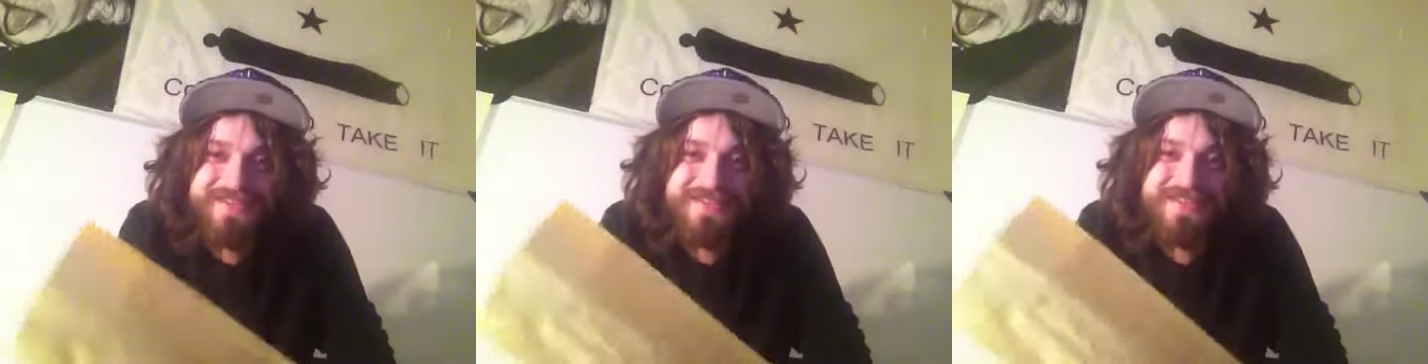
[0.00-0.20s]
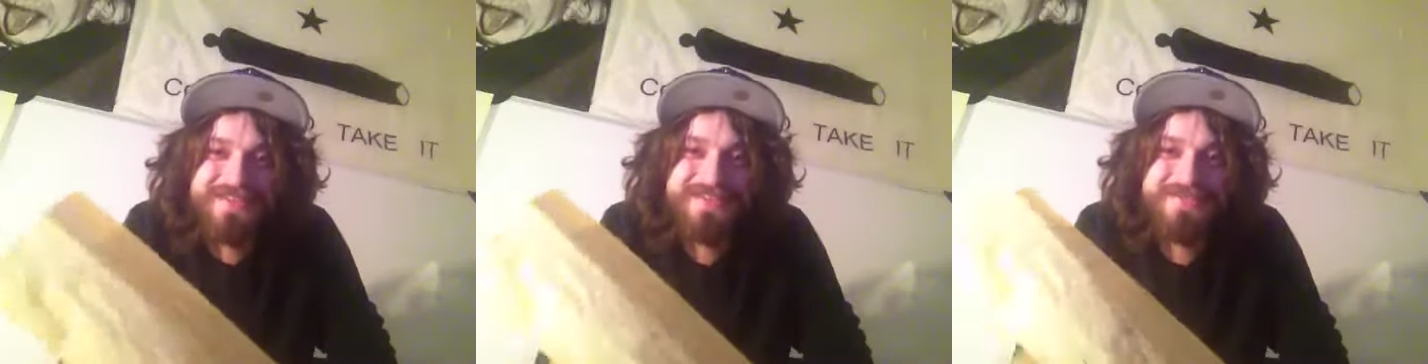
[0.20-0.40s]

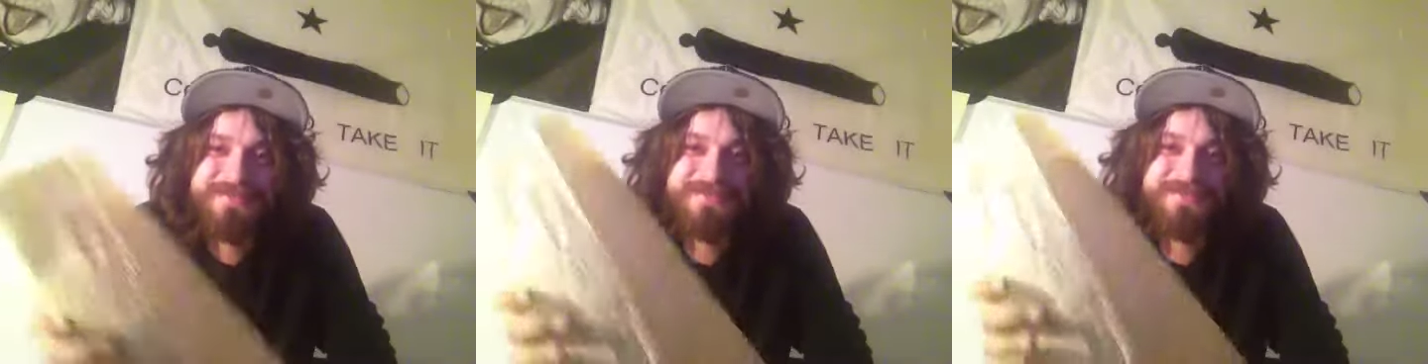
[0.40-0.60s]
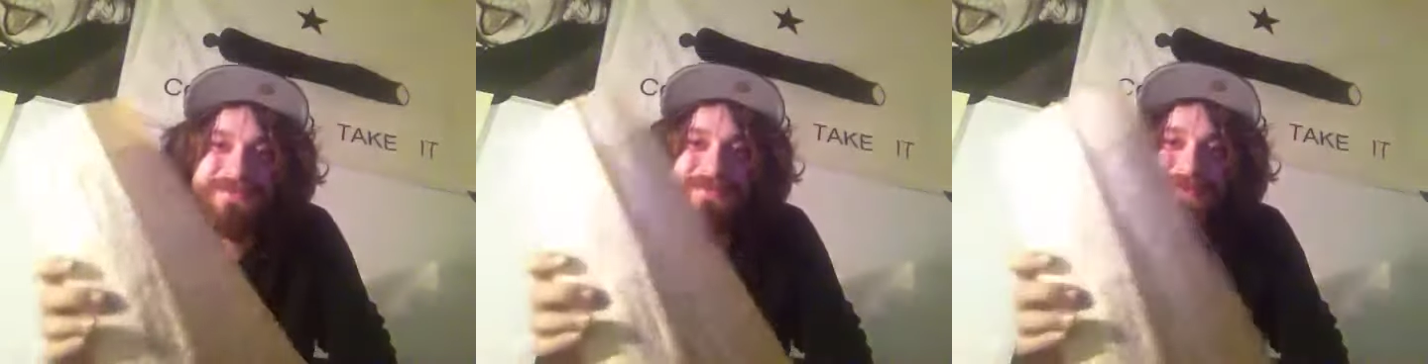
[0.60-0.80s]

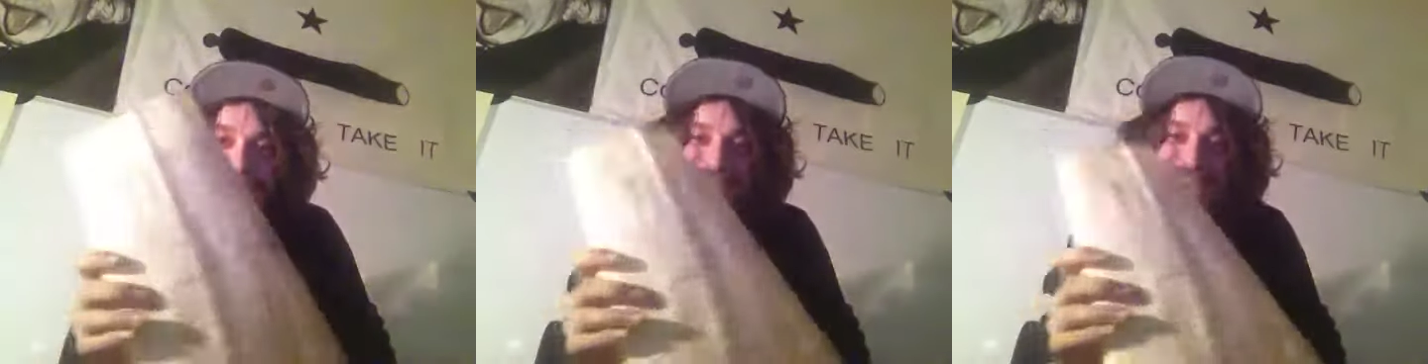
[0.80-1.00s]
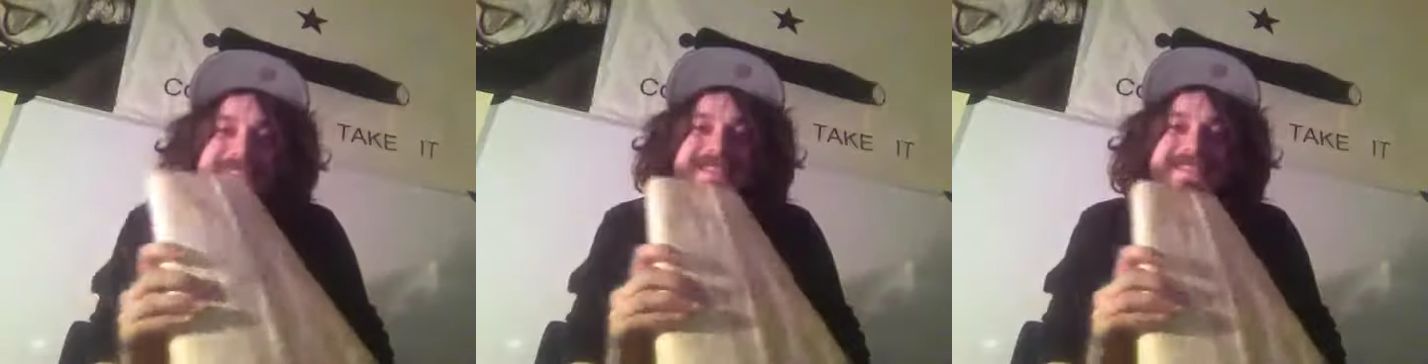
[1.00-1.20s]
what
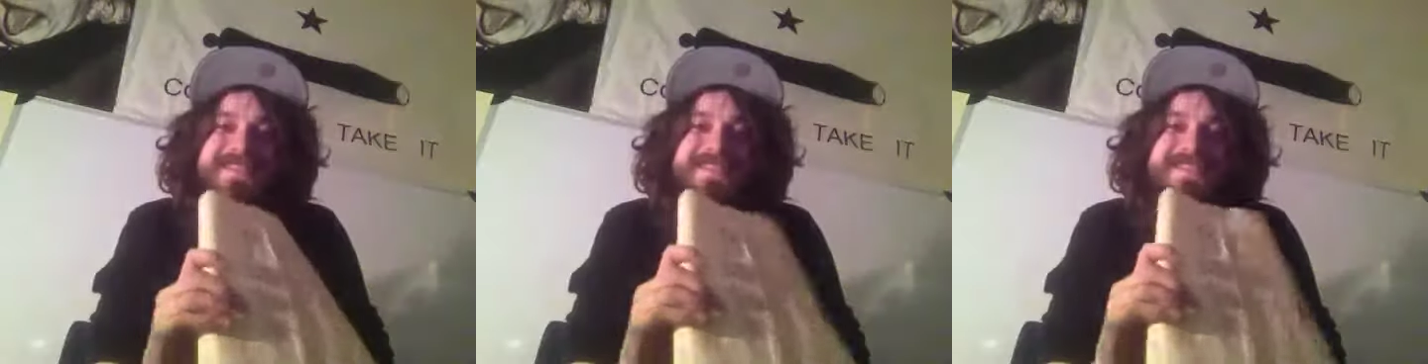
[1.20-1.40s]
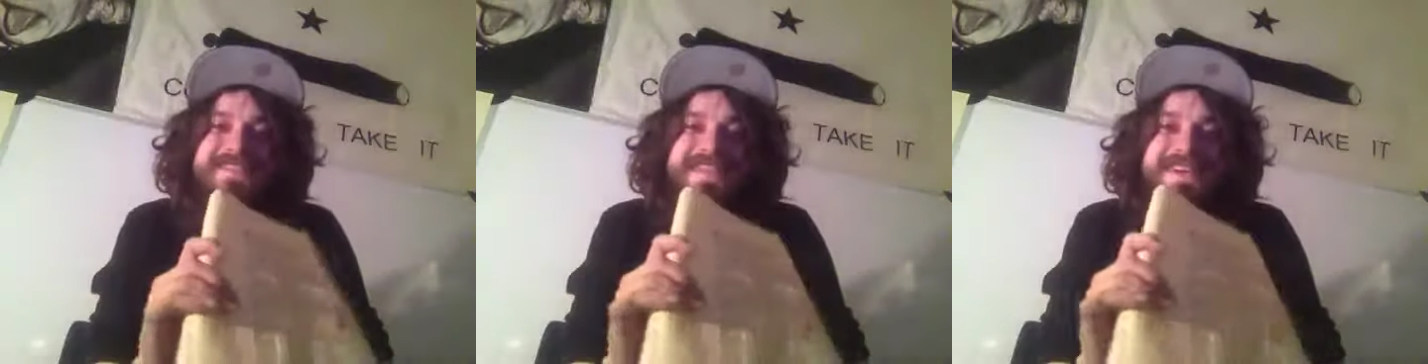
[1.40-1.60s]
this is
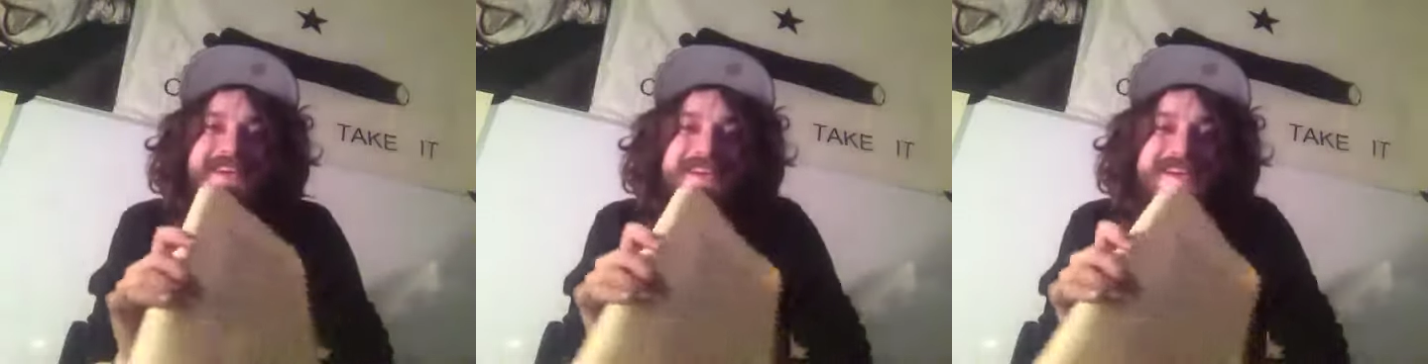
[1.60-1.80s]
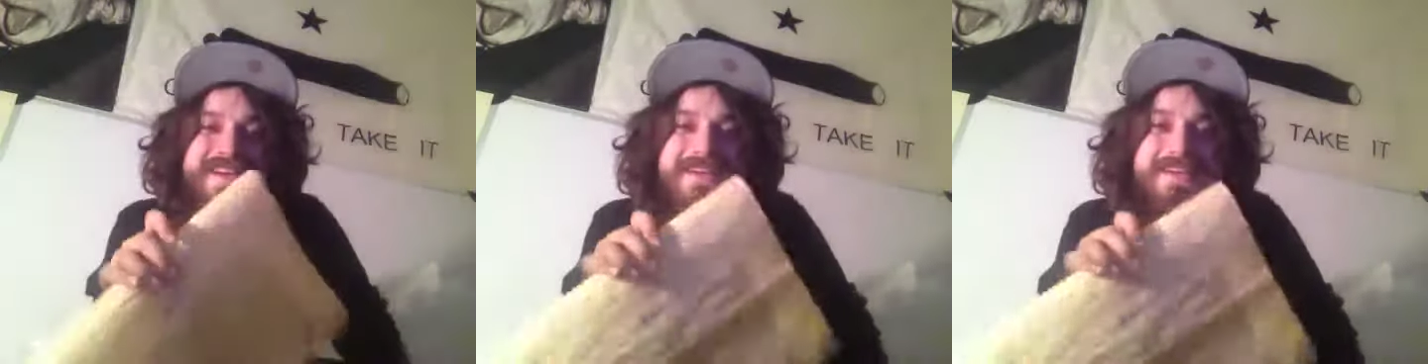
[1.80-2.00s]

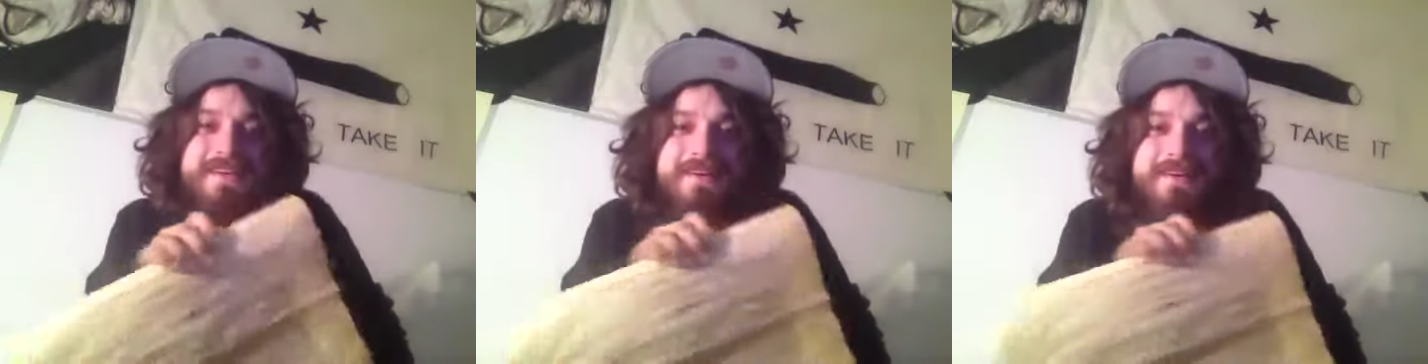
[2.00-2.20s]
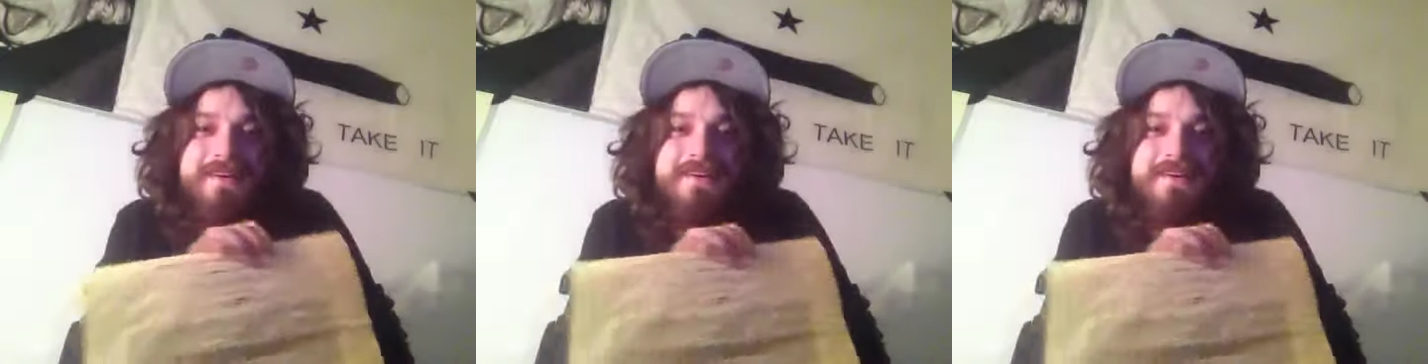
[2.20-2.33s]
saying.